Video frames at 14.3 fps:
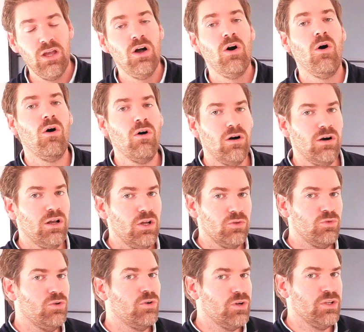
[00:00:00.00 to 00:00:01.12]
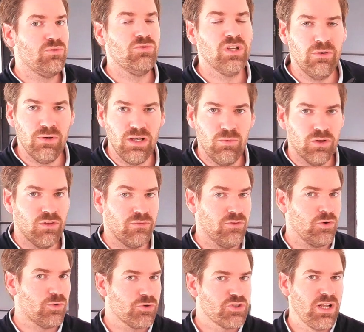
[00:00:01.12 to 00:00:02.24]
or to go into directly one of the
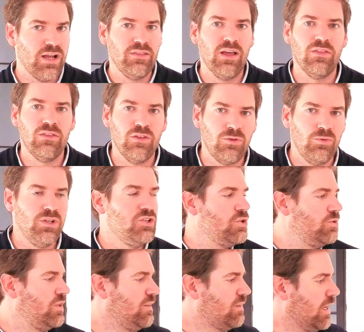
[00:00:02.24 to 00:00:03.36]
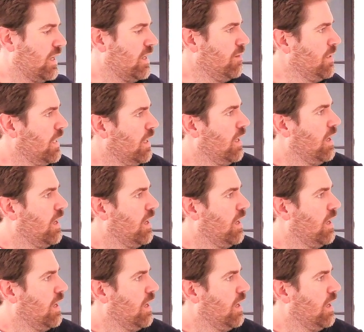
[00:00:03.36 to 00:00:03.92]
course line at the 3D Geodata Academy.